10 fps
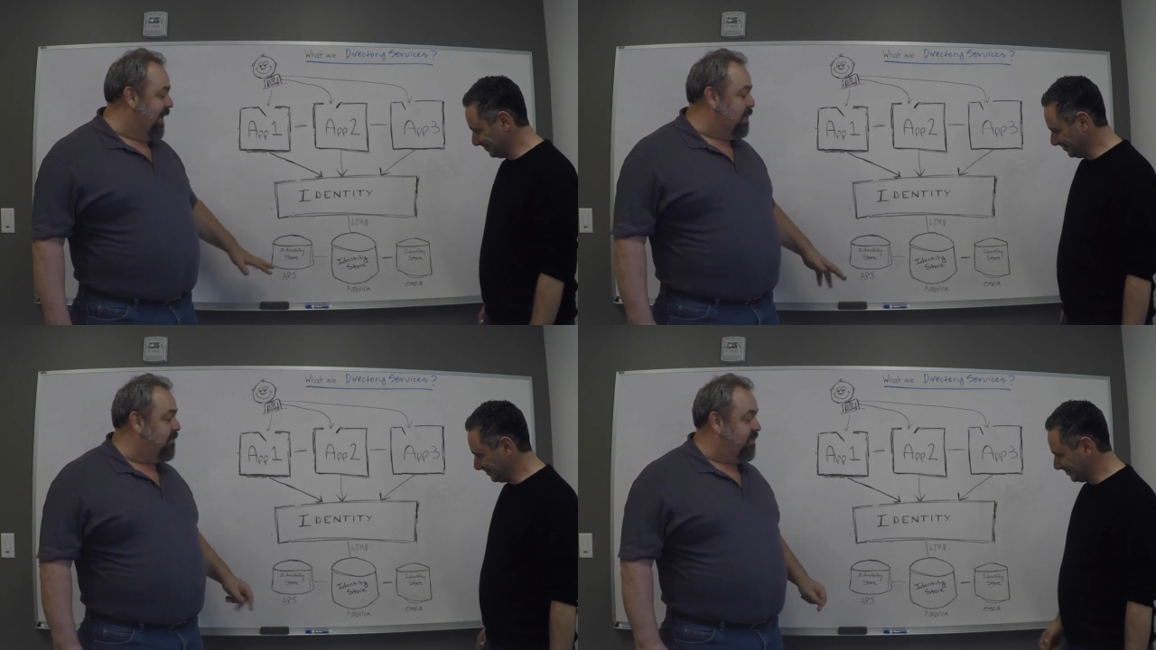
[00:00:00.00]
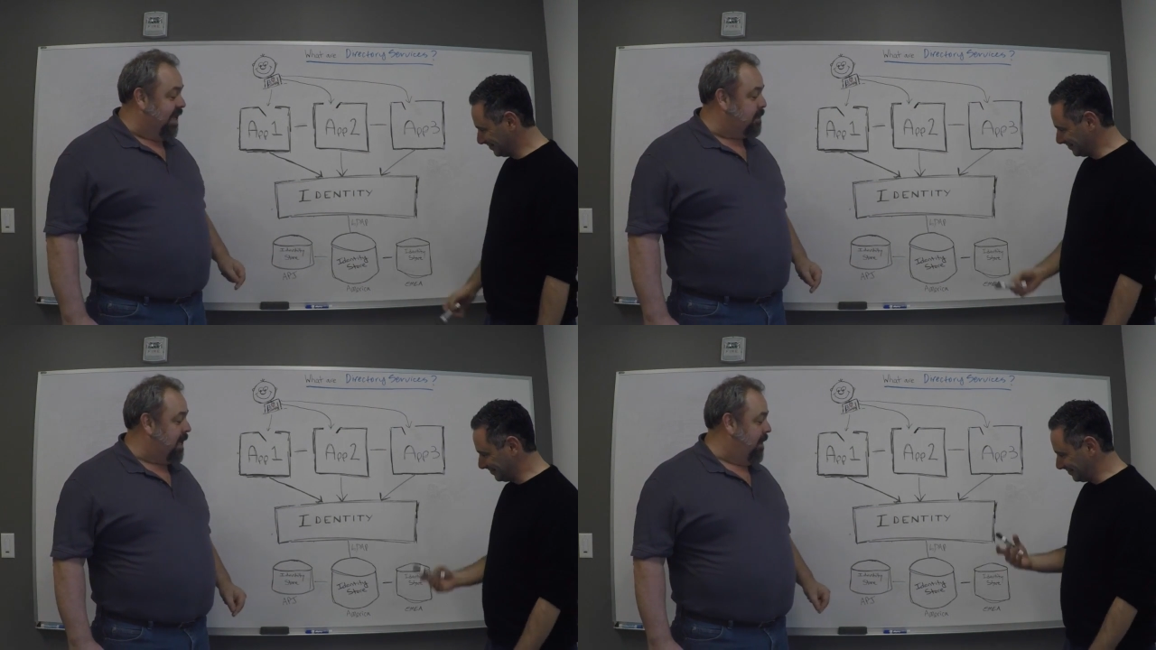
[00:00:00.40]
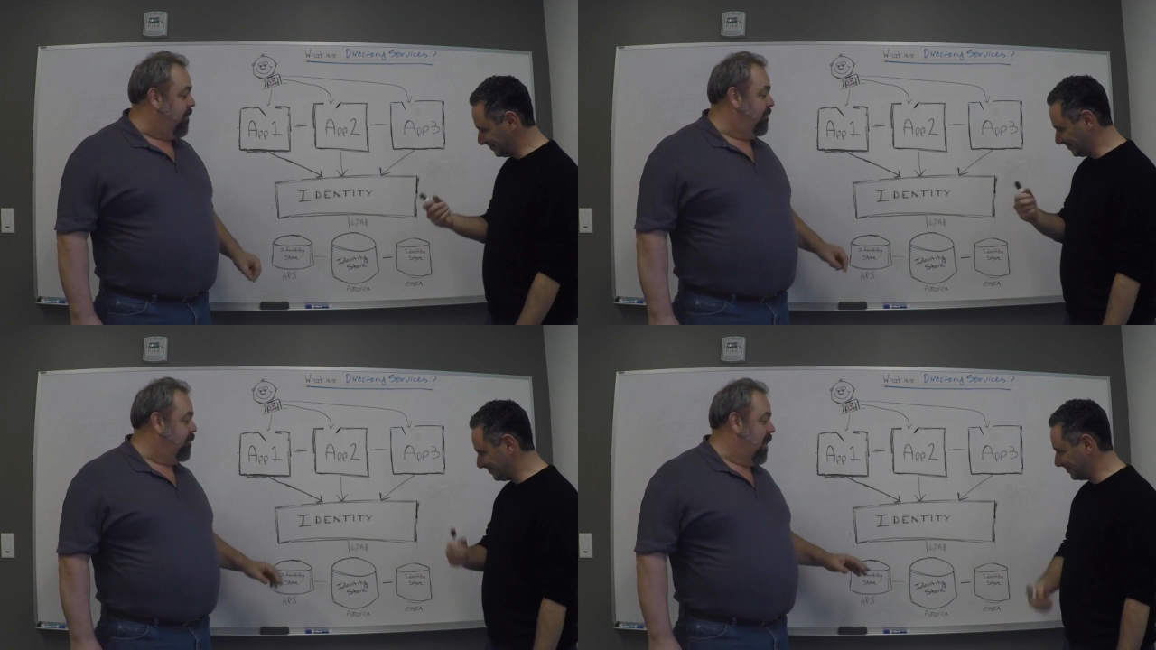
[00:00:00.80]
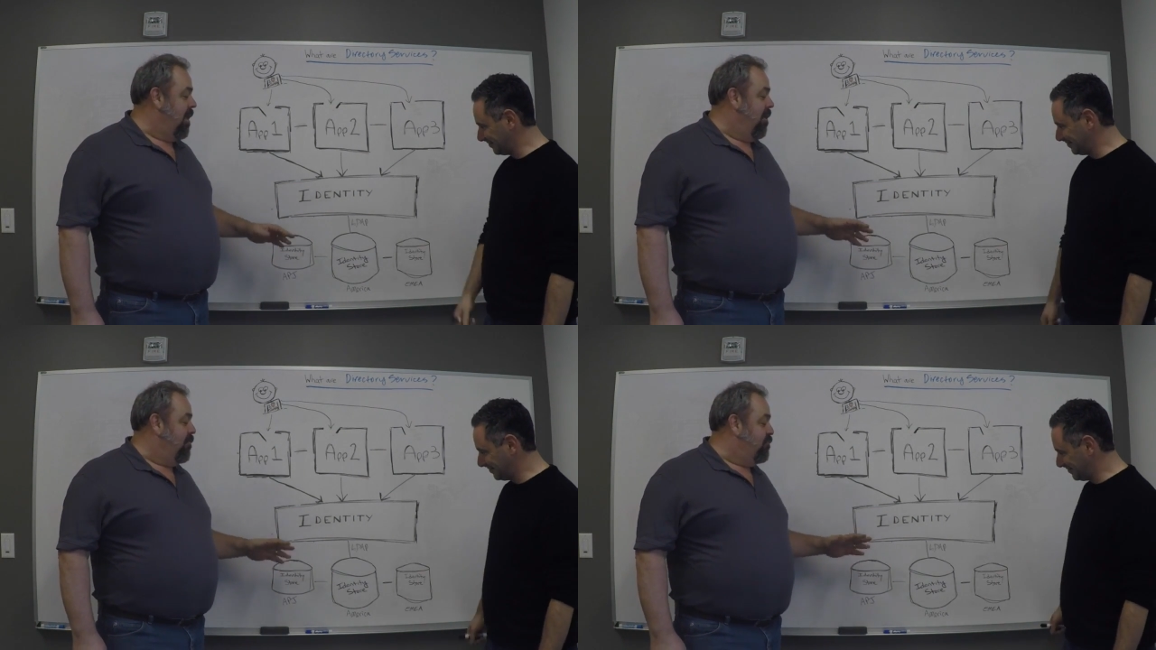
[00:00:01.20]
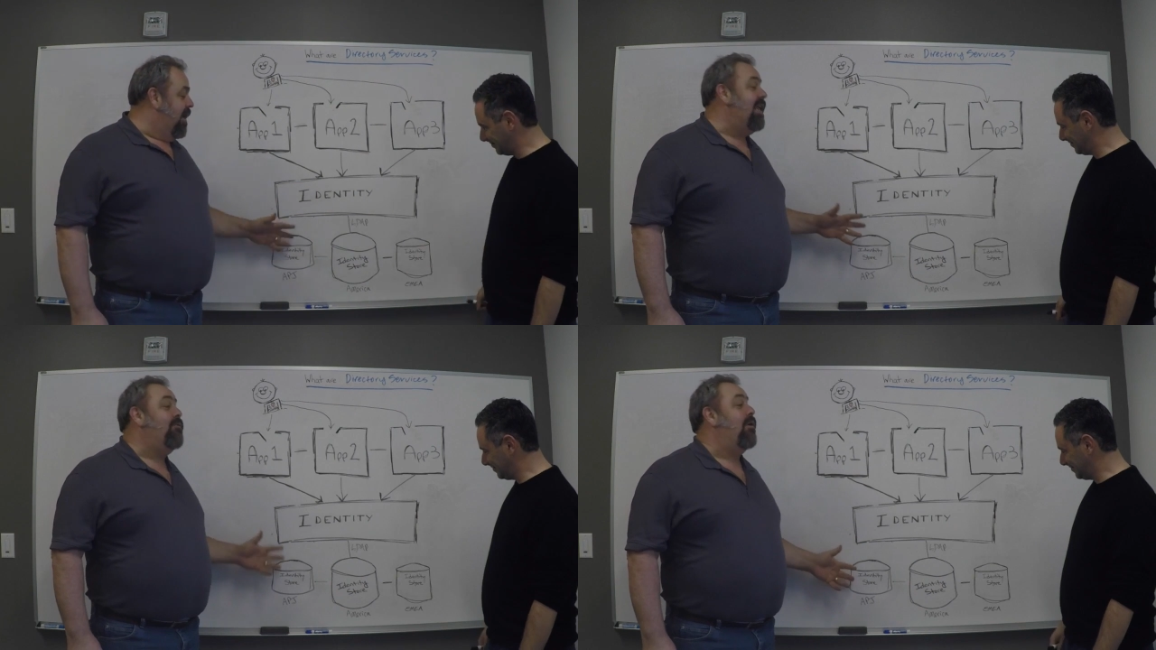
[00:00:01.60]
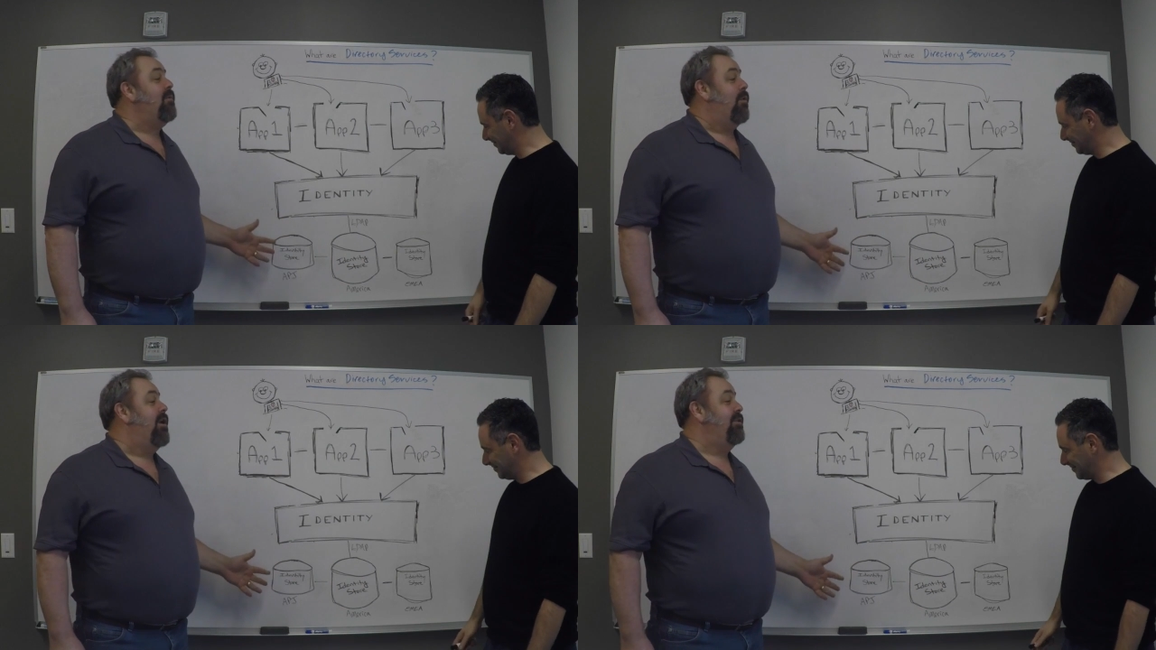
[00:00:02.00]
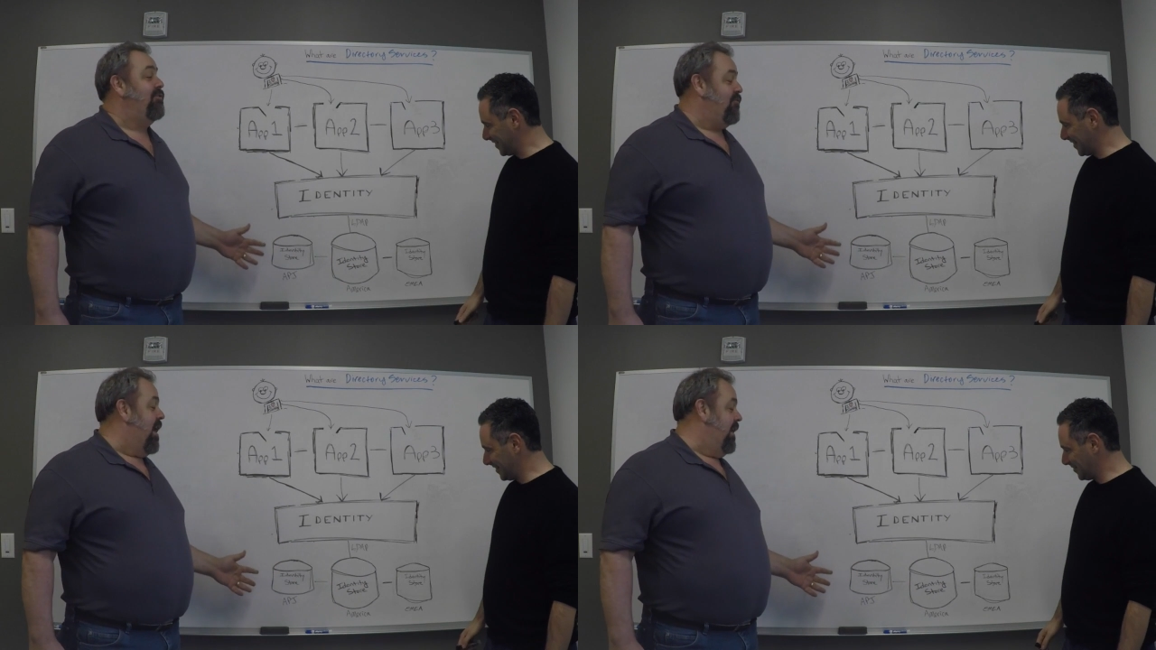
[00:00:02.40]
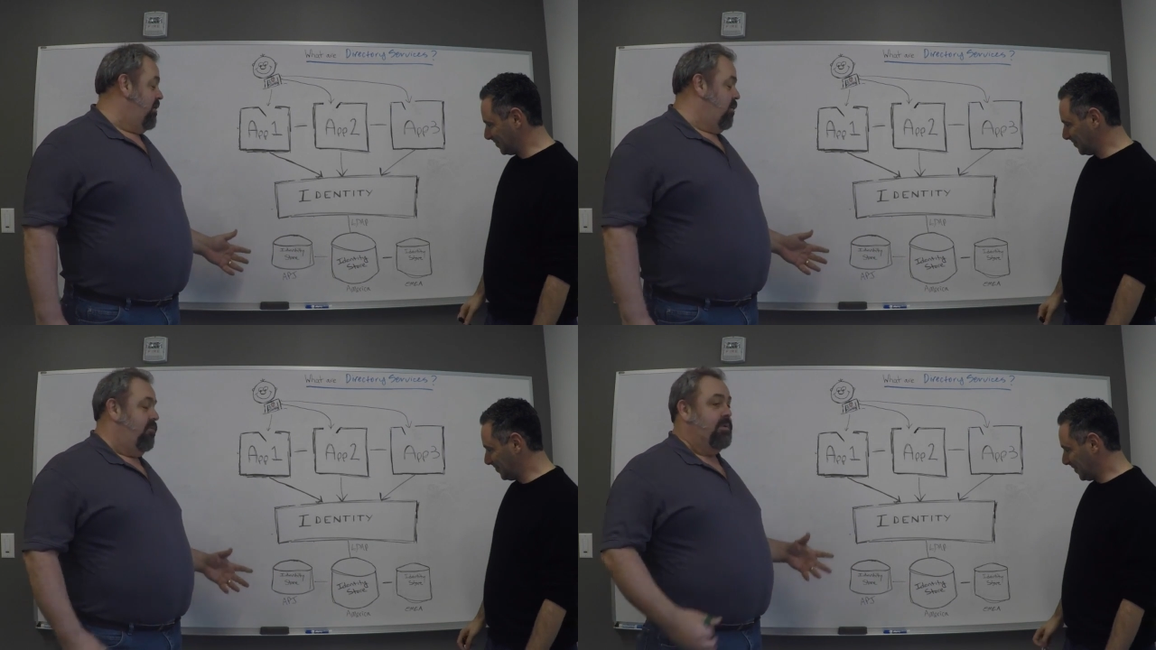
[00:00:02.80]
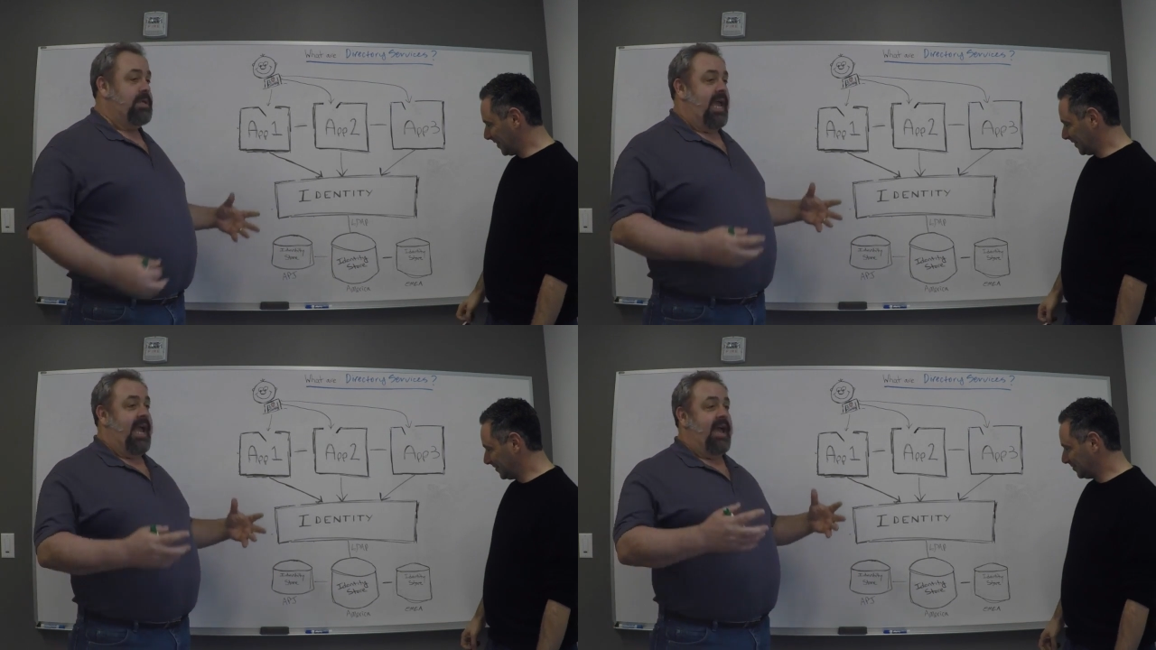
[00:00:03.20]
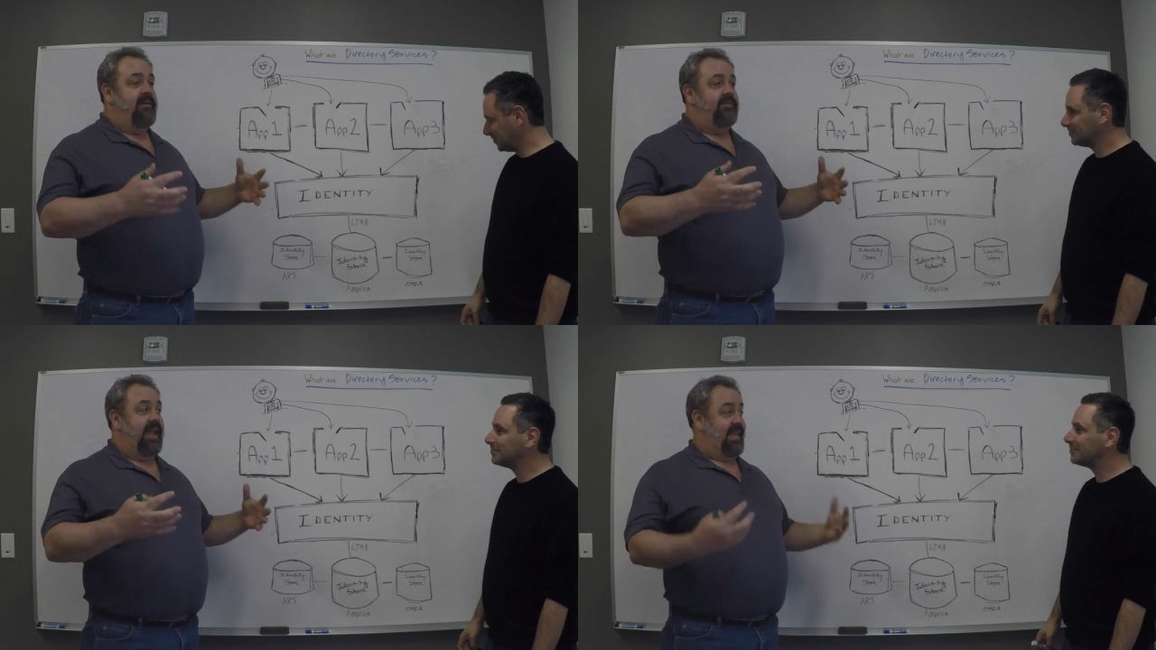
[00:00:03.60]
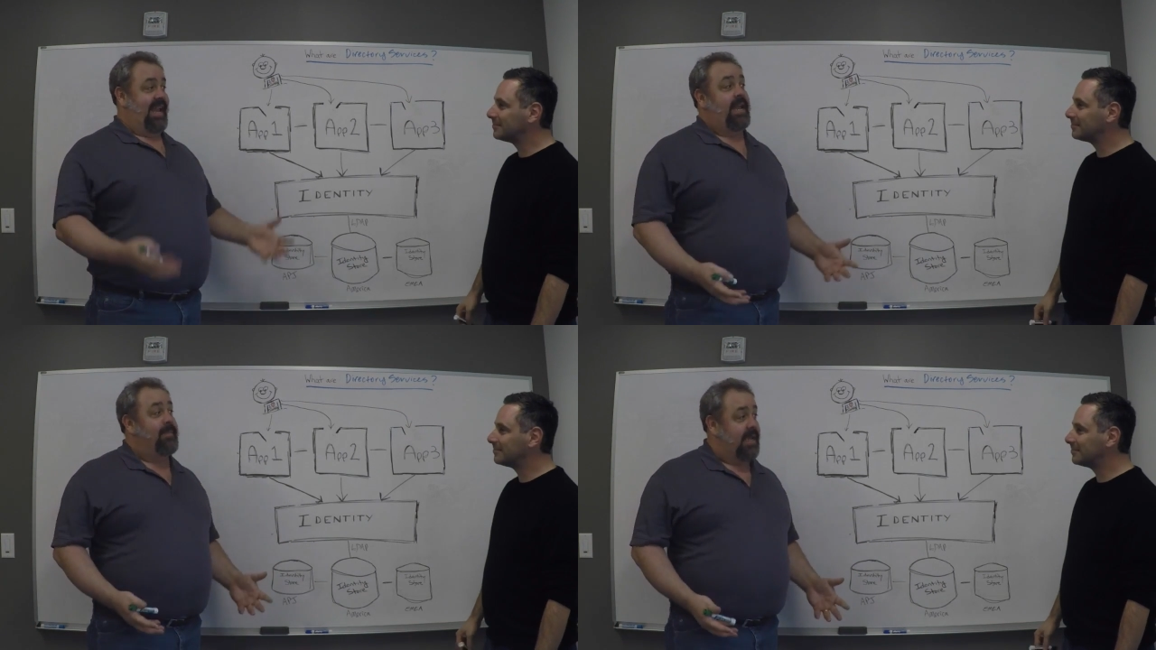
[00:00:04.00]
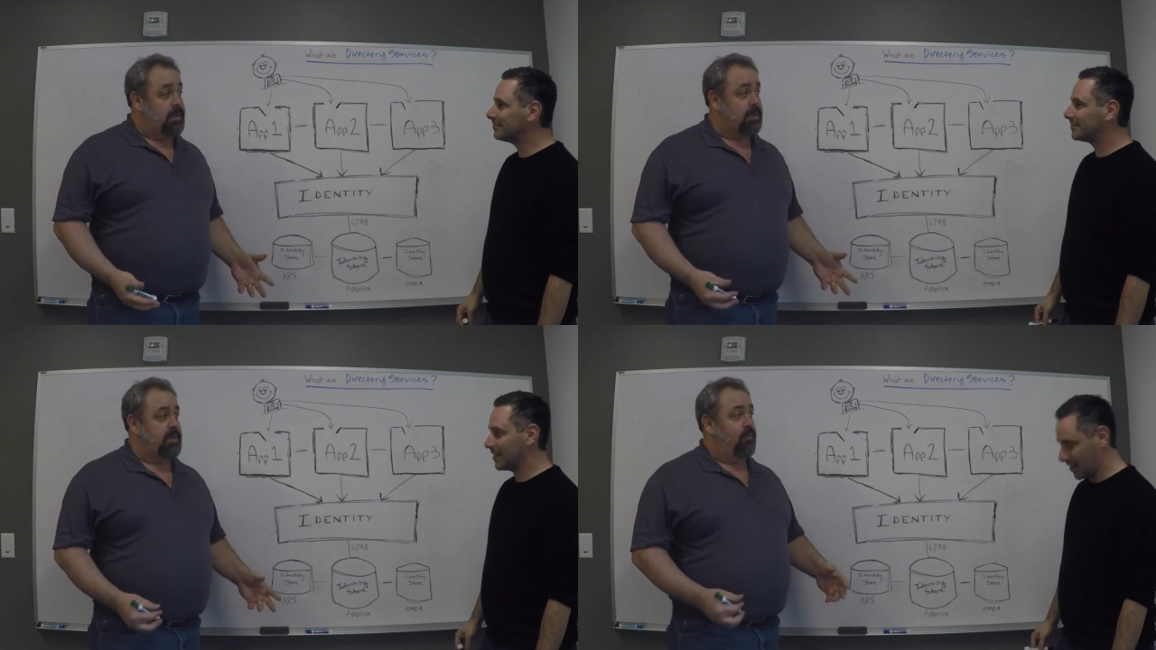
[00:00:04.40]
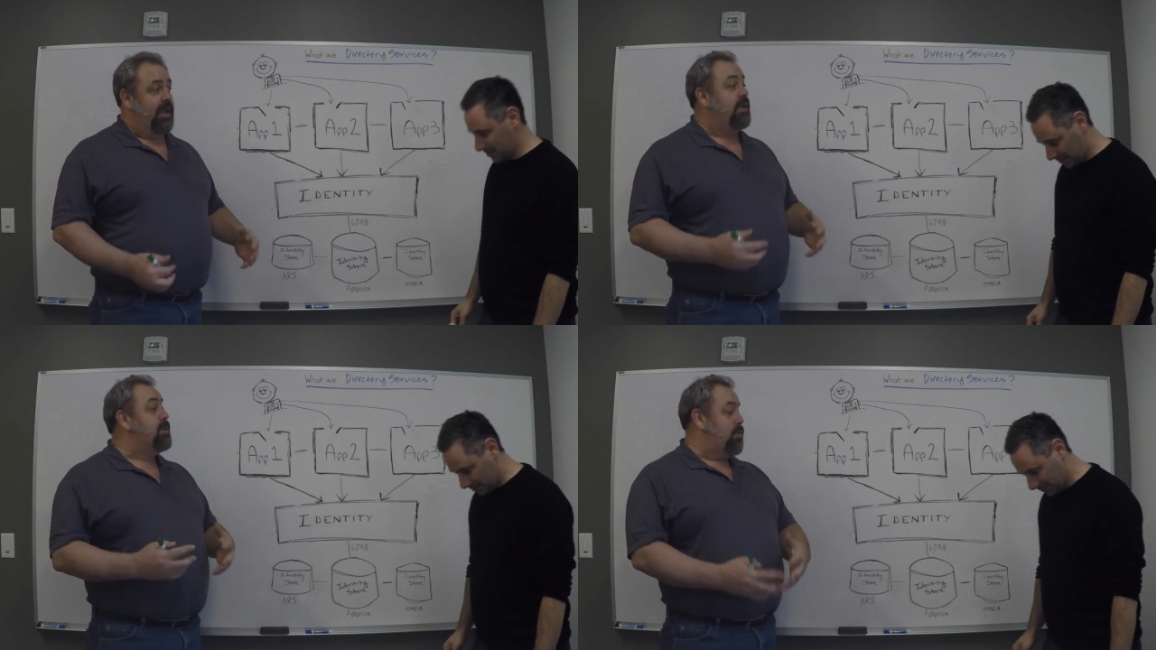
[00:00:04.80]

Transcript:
Speaker 1: days of Netscape. Really what we wanted to try and do was to have a database that yes. we could